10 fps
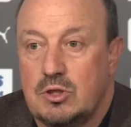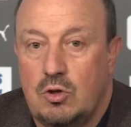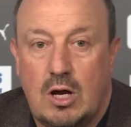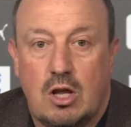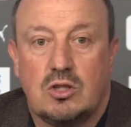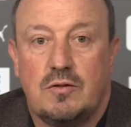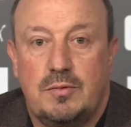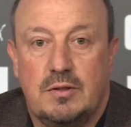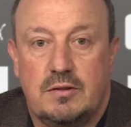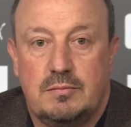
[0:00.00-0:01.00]
So a lot
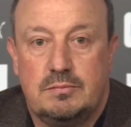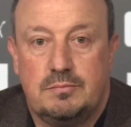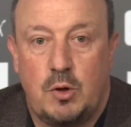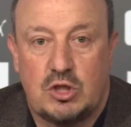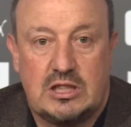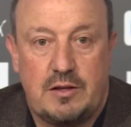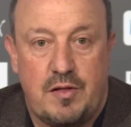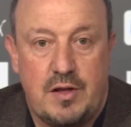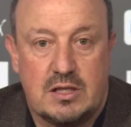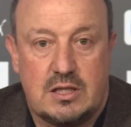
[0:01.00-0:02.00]
of uh,
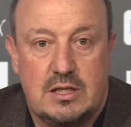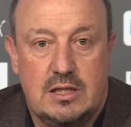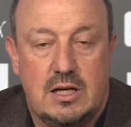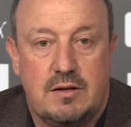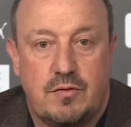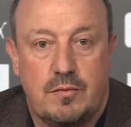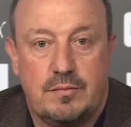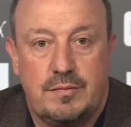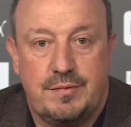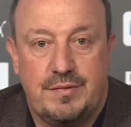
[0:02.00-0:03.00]
positive things here
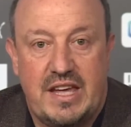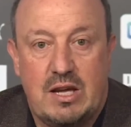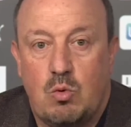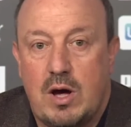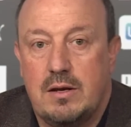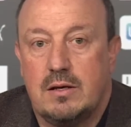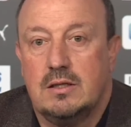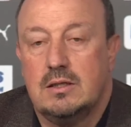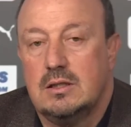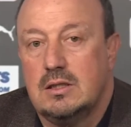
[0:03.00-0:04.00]
from day one.
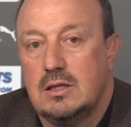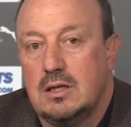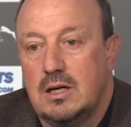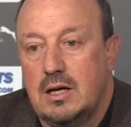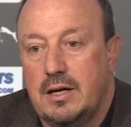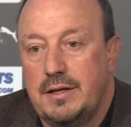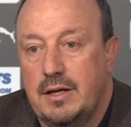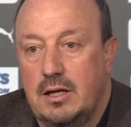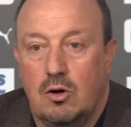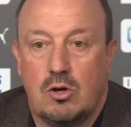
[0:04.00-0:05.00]

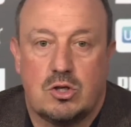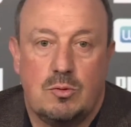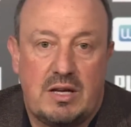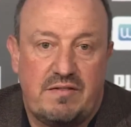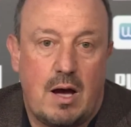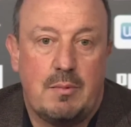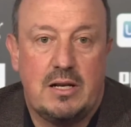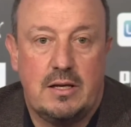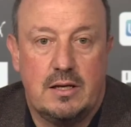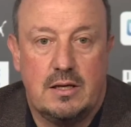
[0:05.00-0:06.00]
And uh, also my
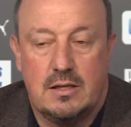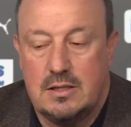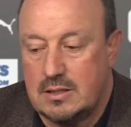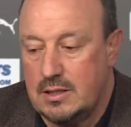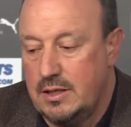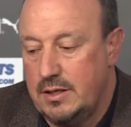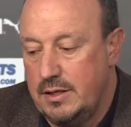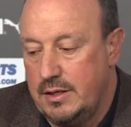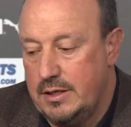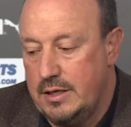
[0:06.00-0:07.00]
family is
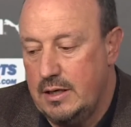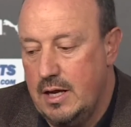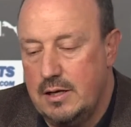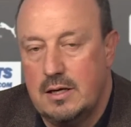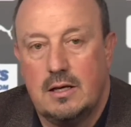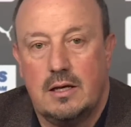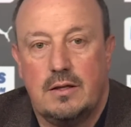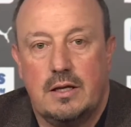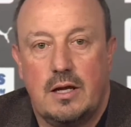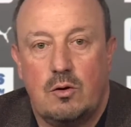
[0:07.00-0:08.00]
uh, in England,
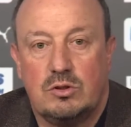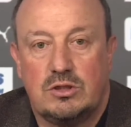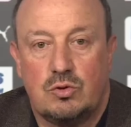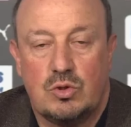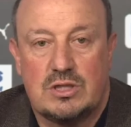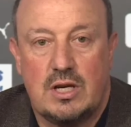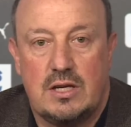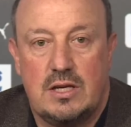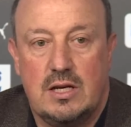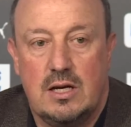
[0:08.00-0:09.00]
and then I wanted to
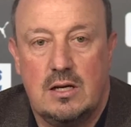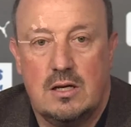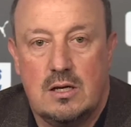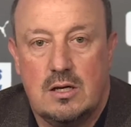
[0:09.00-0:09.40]
stay here.